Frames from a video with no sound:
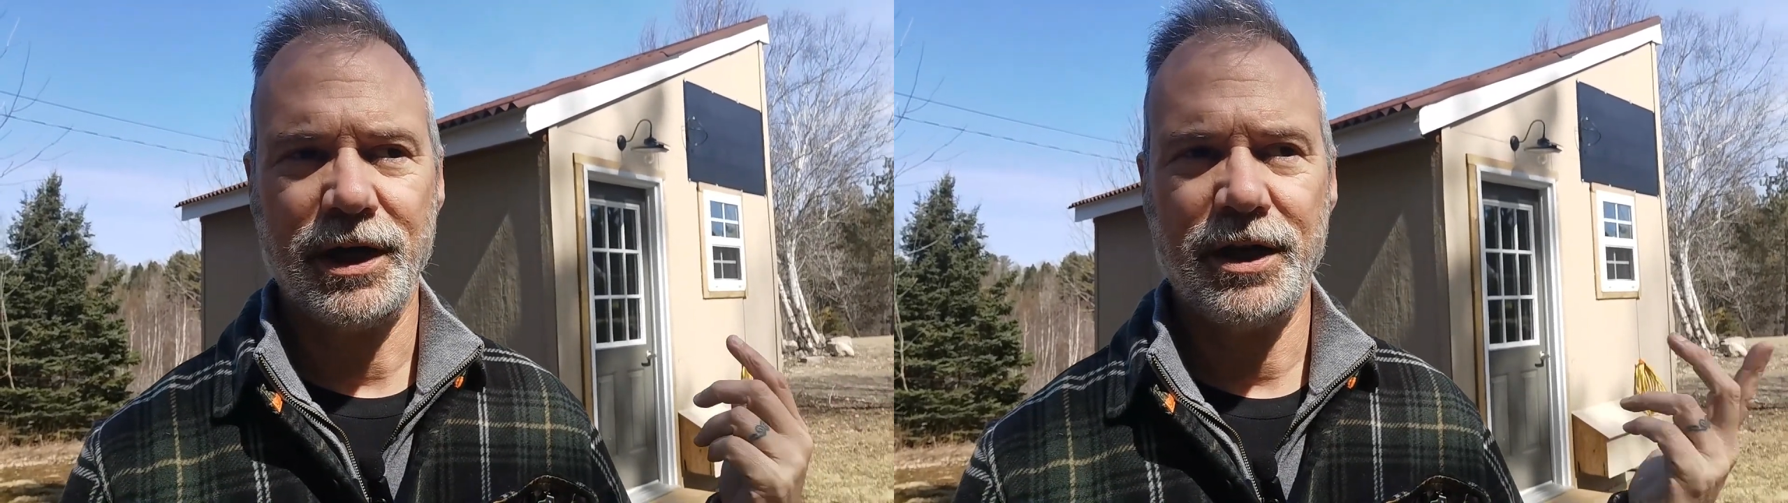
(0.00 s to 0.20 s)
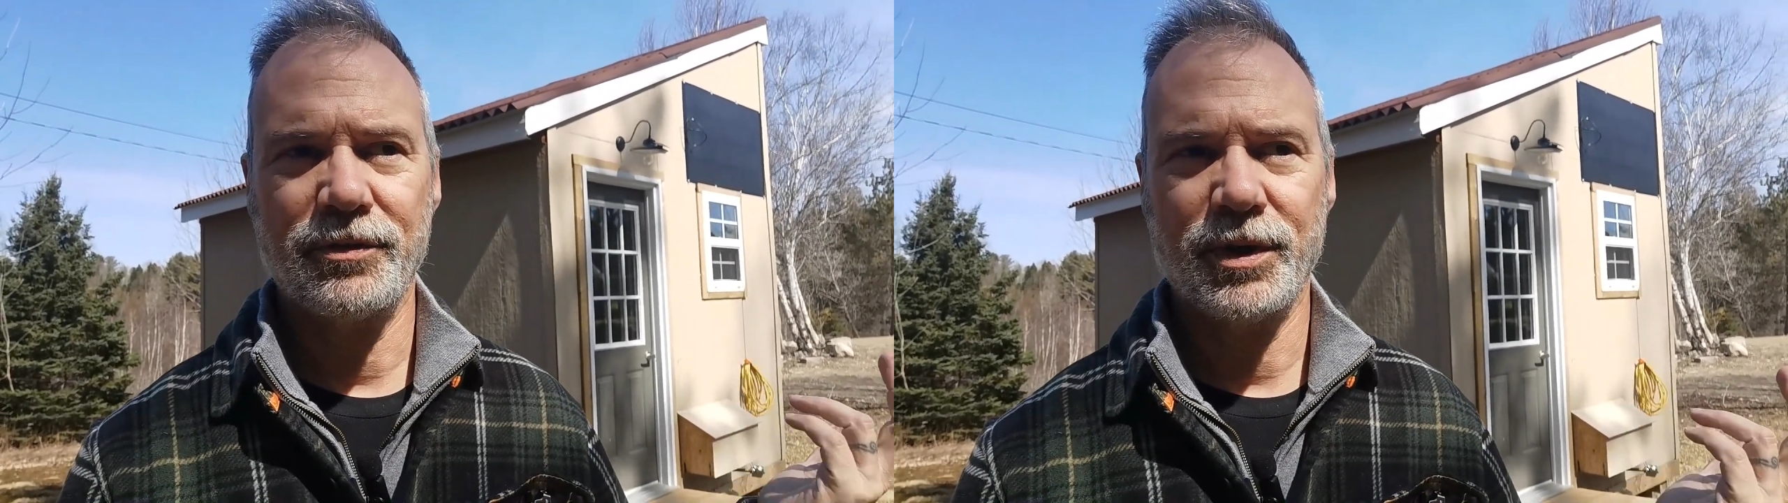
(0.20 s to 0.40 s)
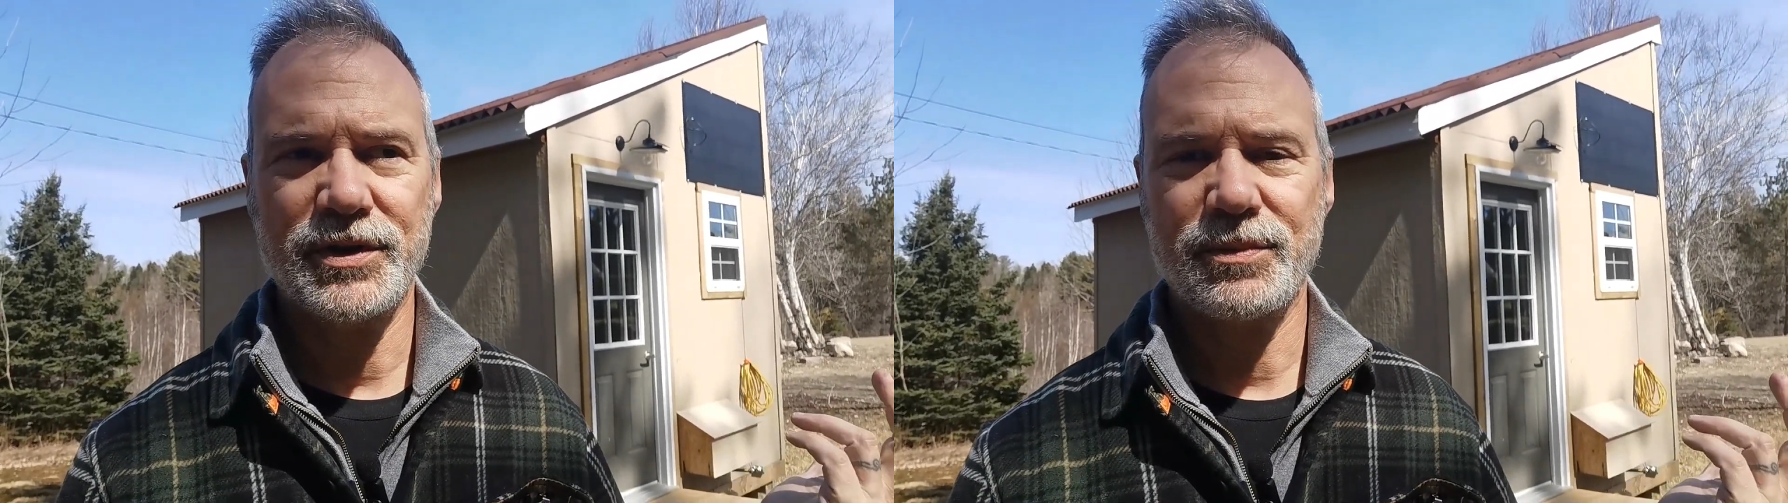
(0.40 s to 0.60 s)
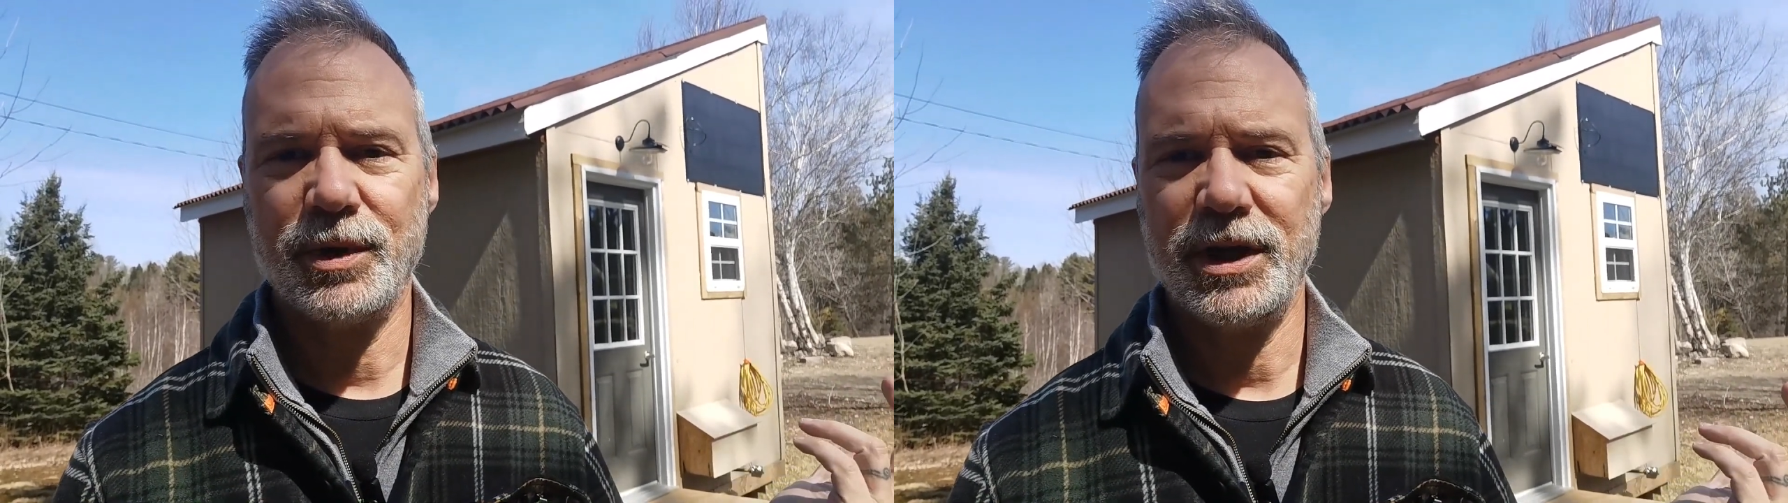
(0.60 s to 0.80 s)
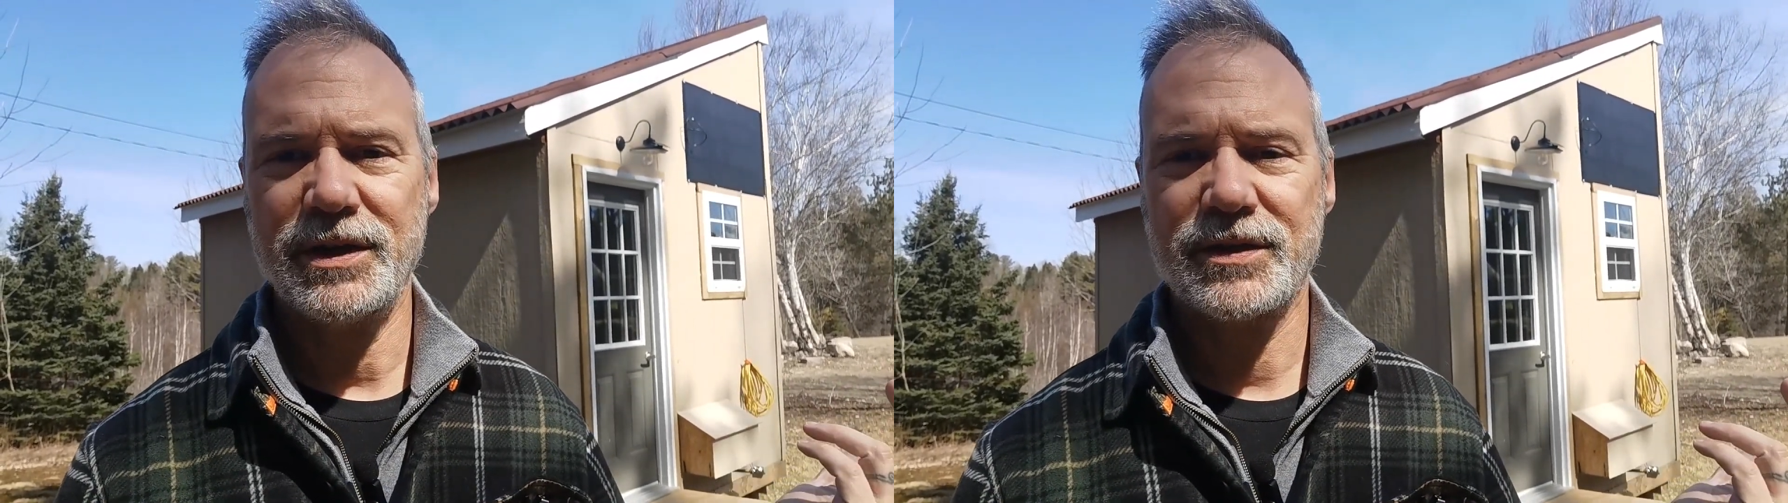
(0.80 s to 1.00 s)
I need to run some
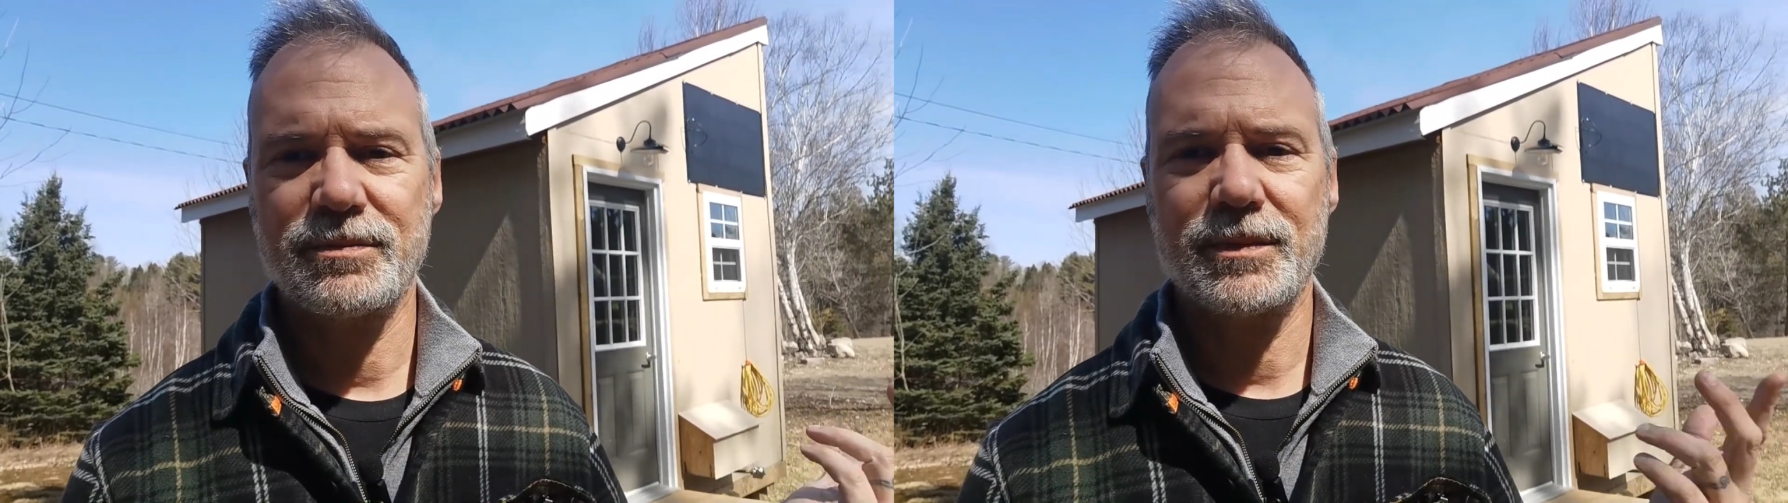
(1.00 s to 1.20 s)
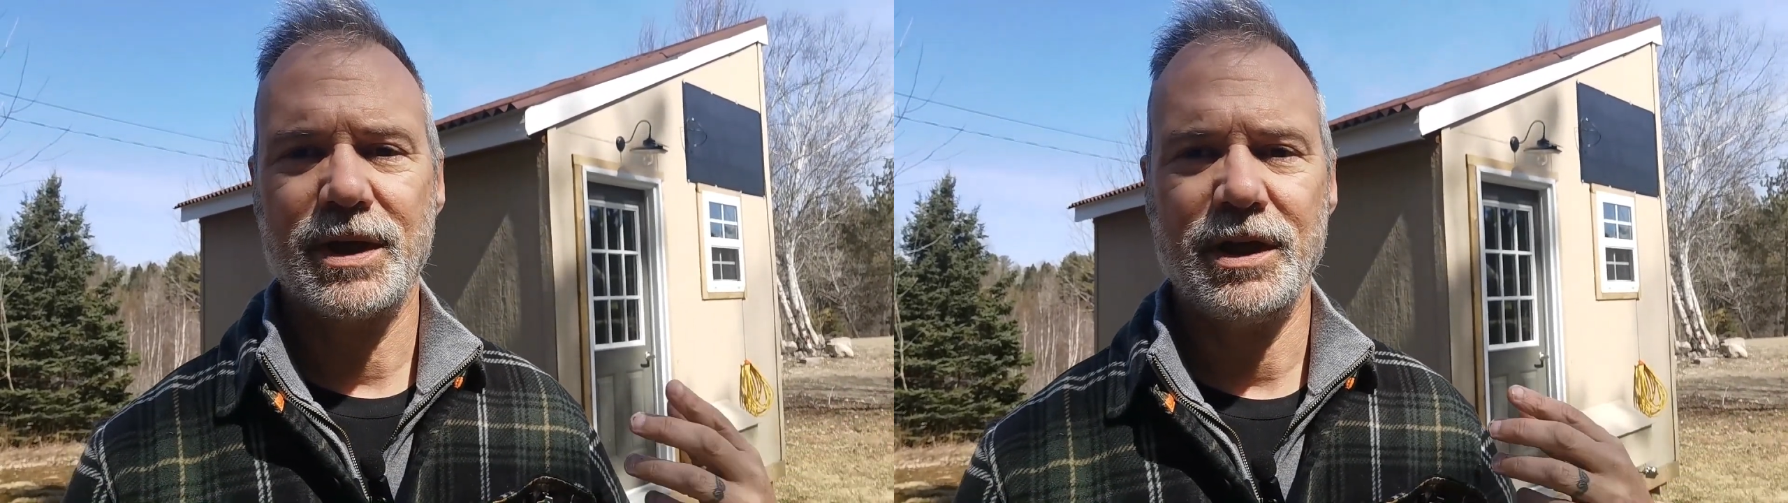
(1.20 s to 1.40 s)
lights,